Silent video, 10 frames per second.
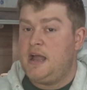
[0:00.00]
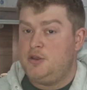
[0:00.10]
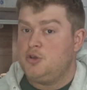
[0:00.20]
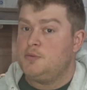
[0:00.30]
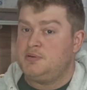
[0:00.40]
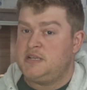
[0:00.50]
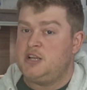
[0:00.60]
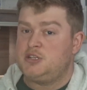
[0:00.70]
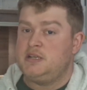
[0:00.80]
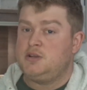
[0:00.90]
and you could
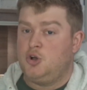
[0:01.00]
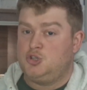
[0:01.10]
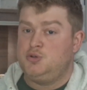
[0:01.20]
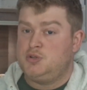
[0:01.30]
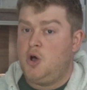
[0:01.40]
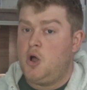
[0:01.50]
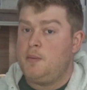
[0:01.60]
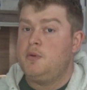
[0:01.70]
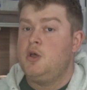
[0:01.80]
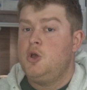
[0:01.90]
potentially cost you
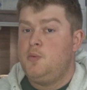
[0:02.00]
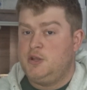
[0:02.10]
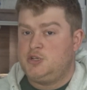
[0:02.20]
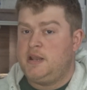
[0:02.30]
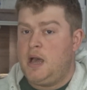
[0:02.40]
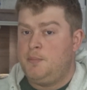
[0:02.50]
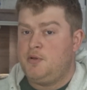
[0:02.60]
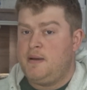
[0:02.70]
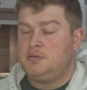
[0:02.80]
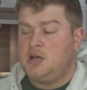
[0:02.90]
time, which could help
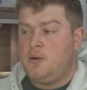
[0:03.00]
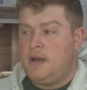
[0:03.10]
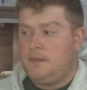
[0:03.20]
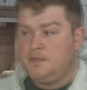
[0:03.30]
your reptile out.